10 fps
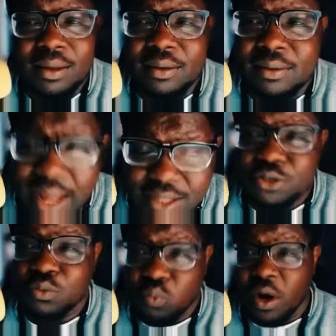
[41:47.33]

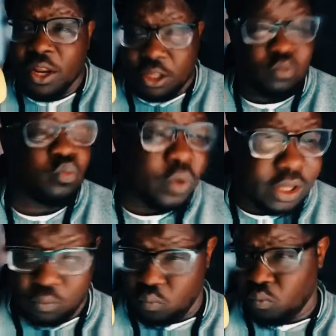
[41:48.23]
That's what
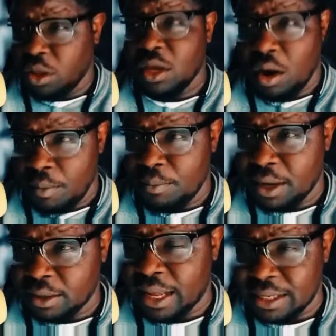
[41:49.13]
we are
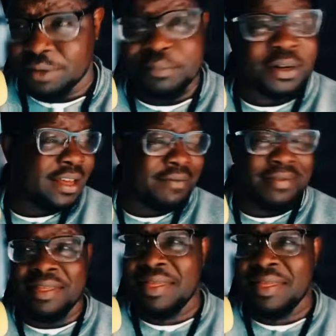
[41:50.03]
being led to believe.